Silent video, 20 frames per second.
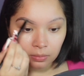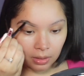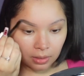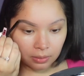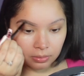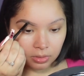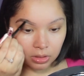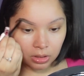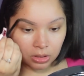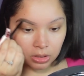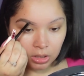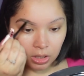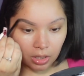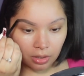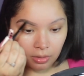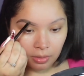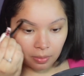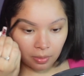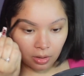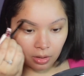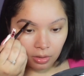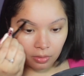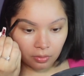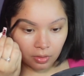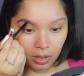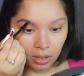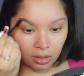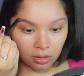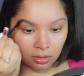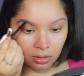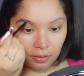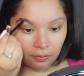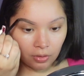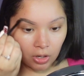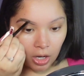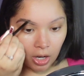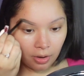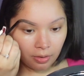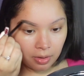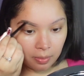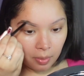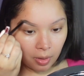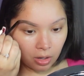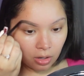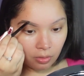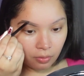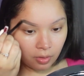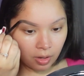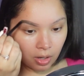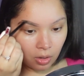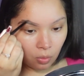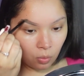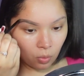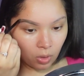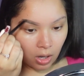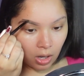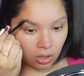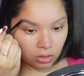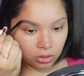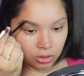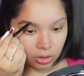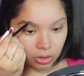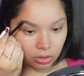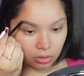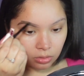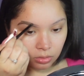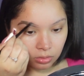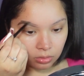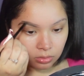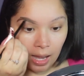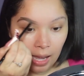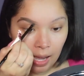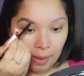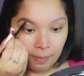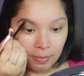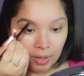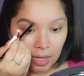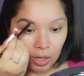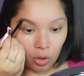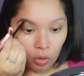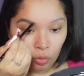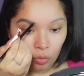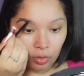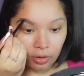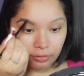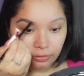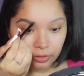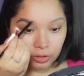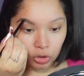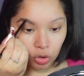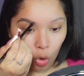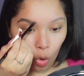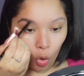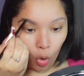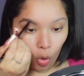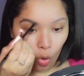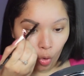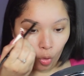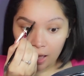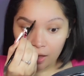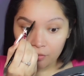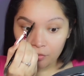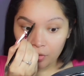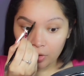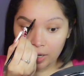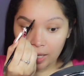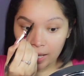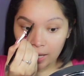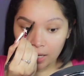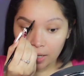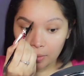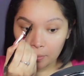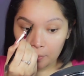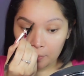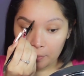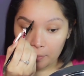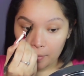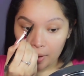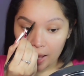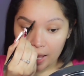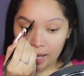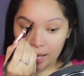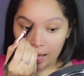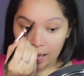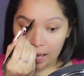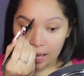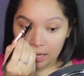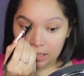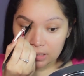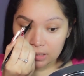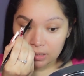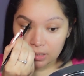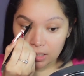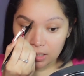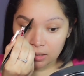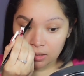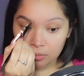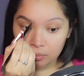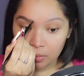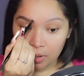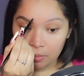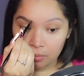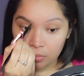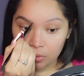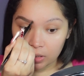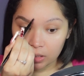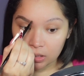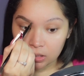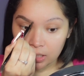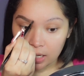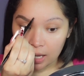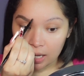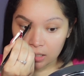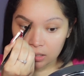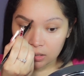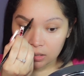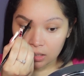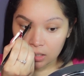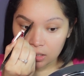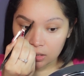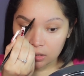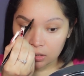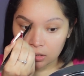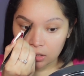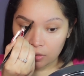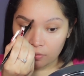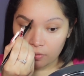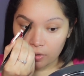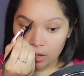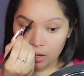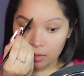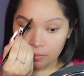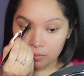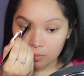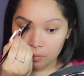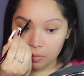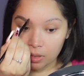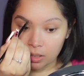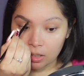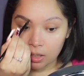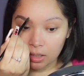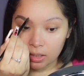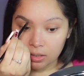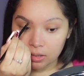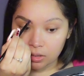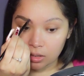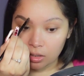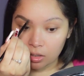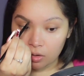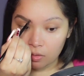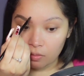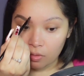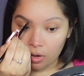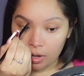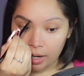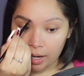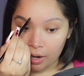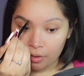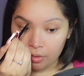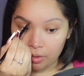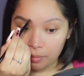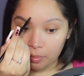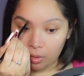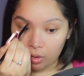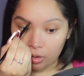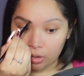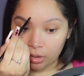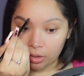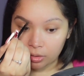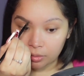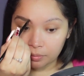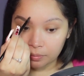I'm such a Harry Potter fan. If you're a Harry Potter fan, what house are you? I'm Gryffindor. I feel like my accent, my British accent, developed because of Harry Potter.